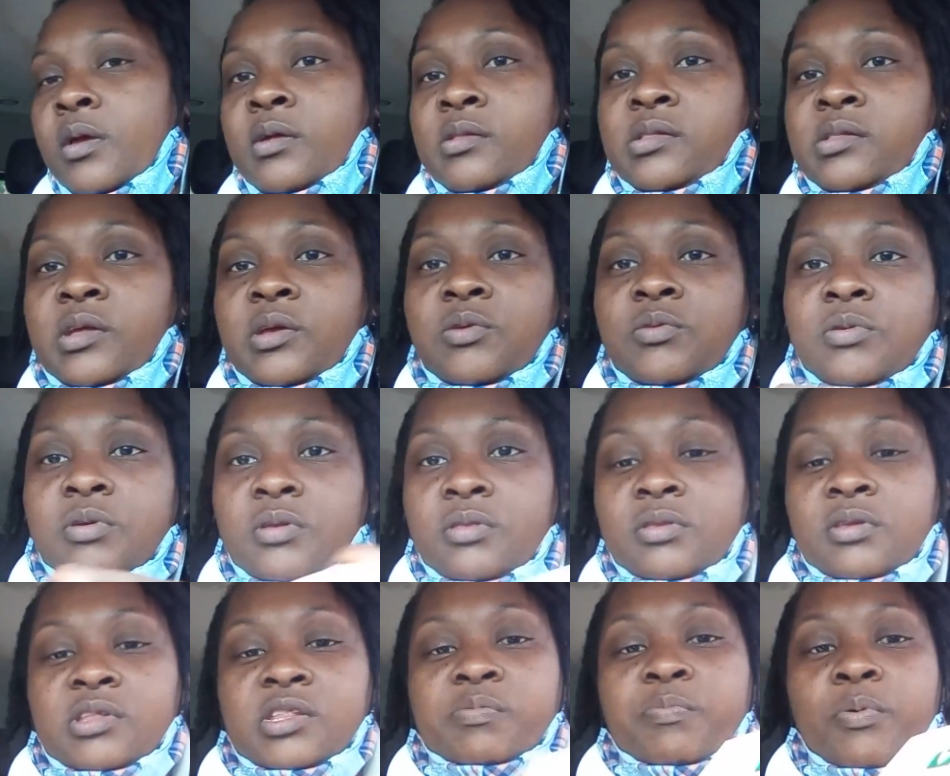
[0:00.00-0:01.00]
So you get
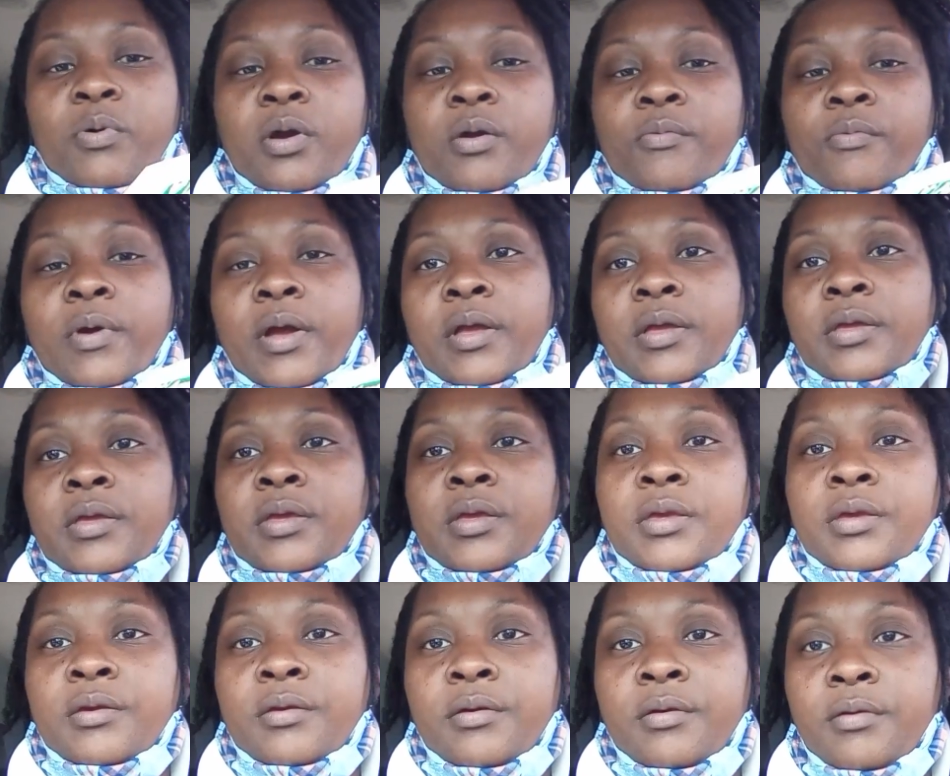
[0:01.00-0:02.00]
this part right
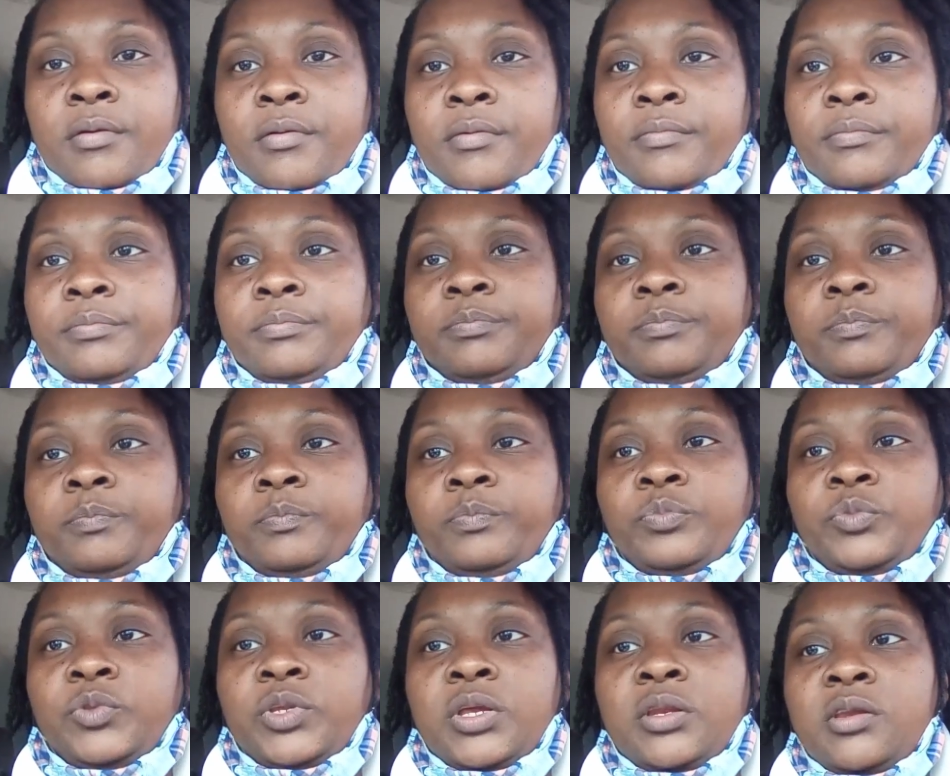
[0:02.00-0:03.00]
here,
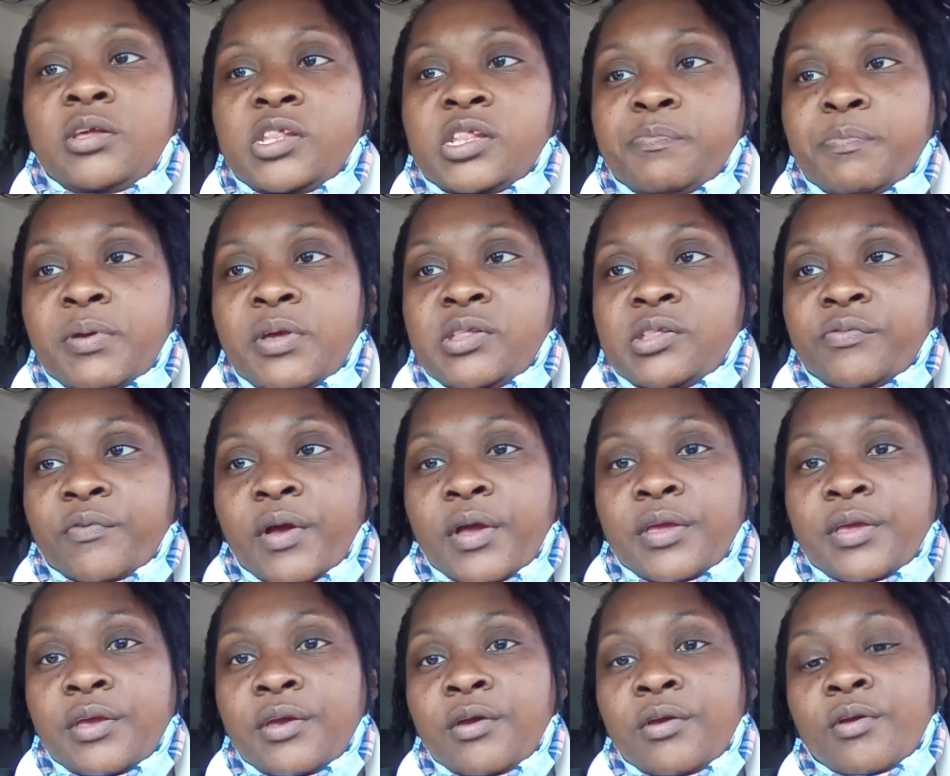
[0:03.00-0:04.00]
and this piece right
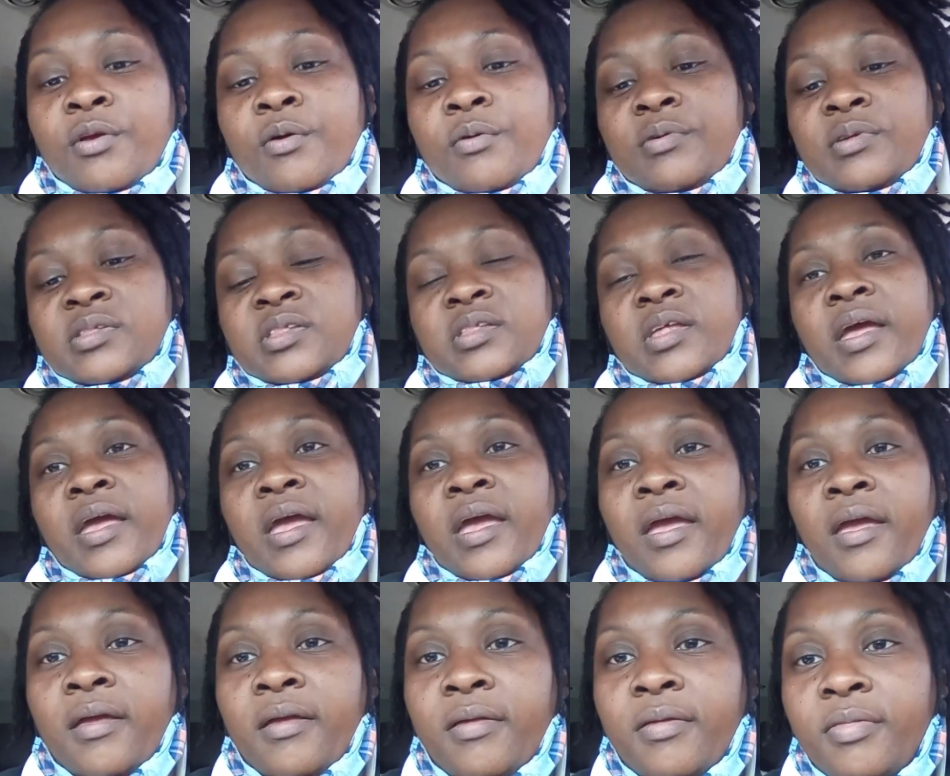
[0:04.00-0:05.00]
here go
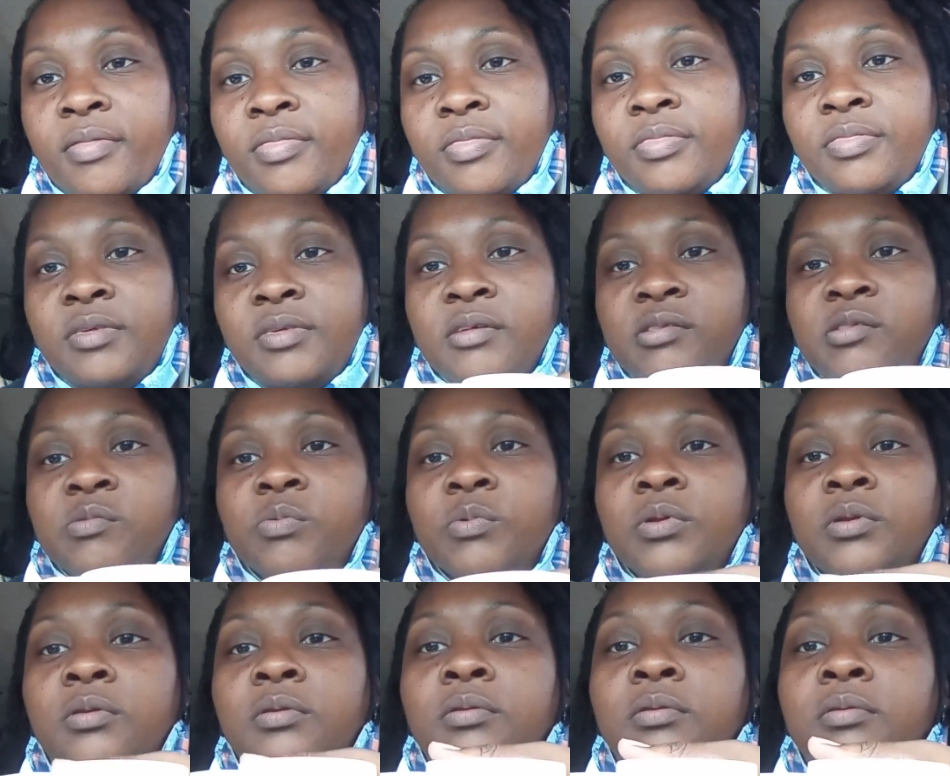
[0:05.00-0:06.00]
inside this one.